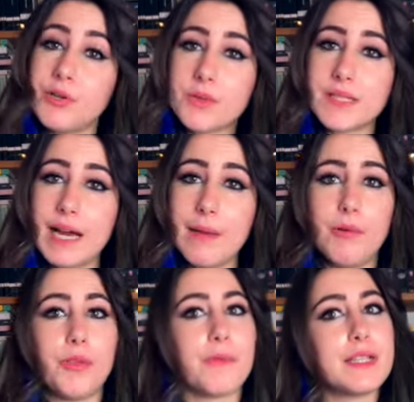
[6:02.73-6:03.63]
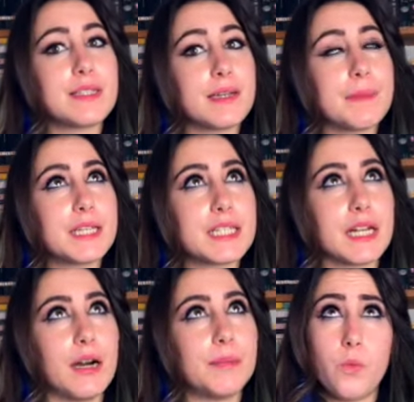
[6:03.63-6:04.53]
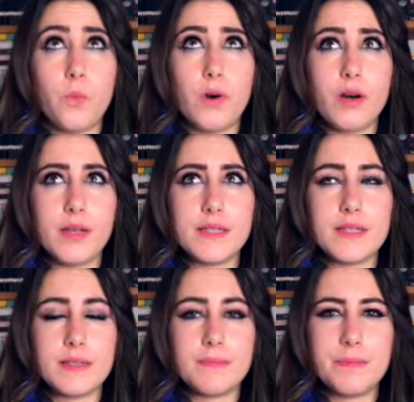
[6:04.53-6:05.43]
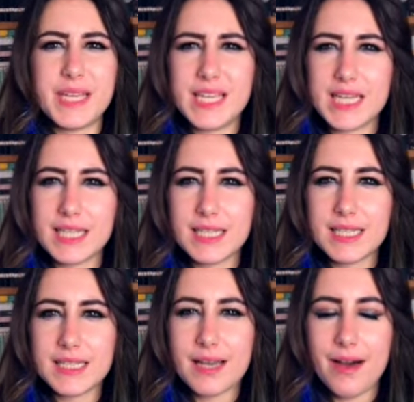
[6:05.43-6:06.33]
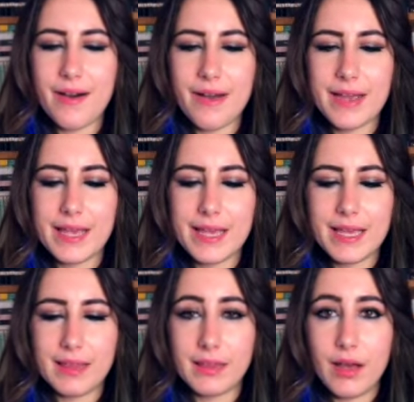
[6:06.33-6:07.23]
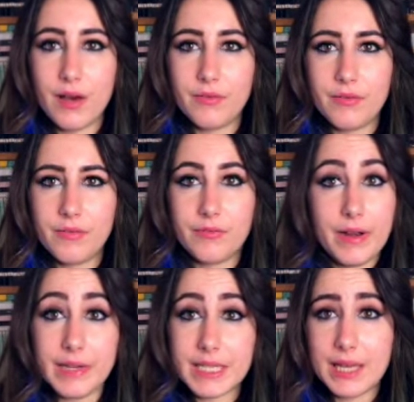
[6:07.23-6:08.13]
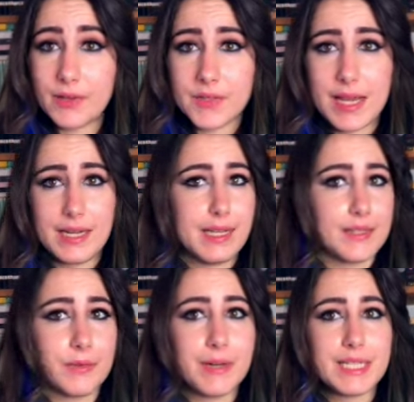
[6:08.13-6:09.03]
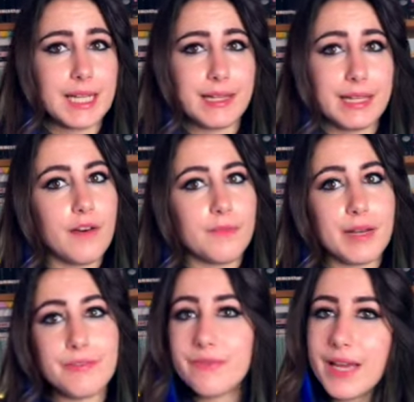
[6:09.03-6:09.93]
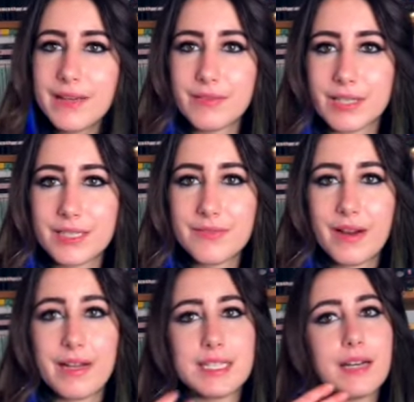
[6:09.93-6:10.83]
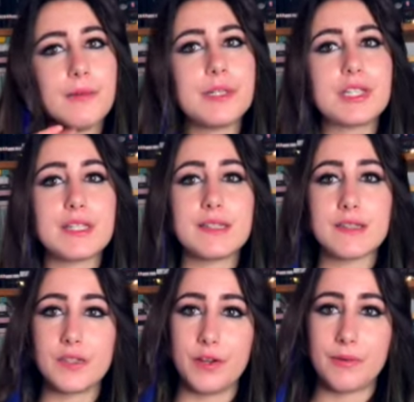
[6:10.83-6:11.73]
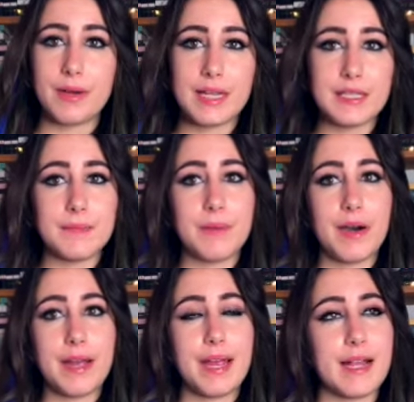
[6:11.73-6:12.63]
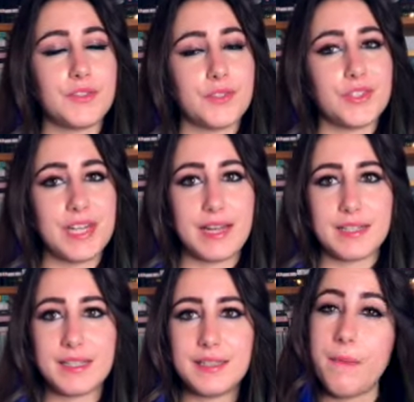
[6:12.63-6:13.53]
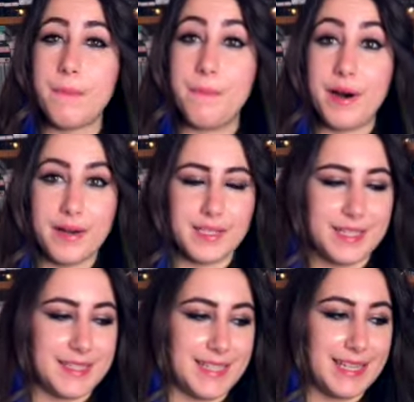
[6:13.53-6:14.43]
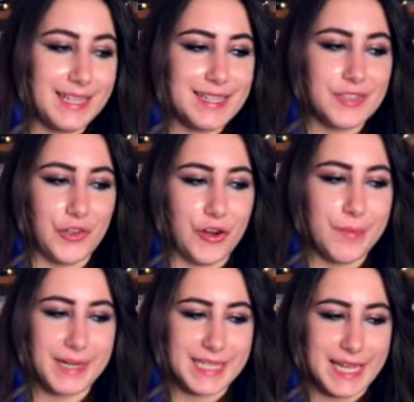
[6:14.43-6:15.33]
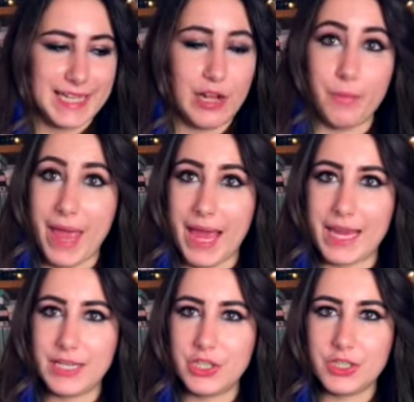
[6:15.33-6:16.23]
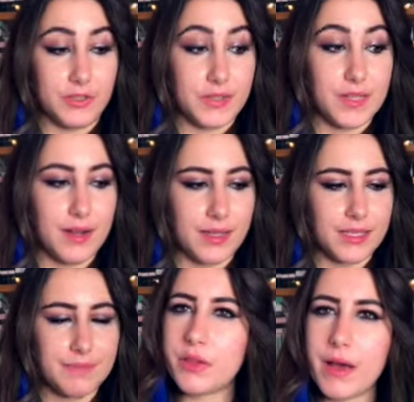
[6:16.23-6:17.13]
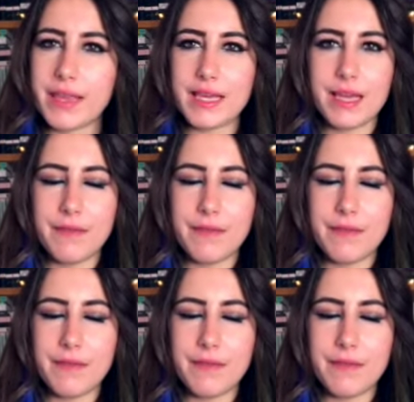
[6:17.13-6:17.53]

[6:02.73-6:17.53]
was terrible. The reason I picked it up was because I love fairy tales, and it is a retelling of my favourite fairy tale, which is The Snow Queen by Hans Christian Andersen. But Stealing Snow by Danielle Page sucked. I think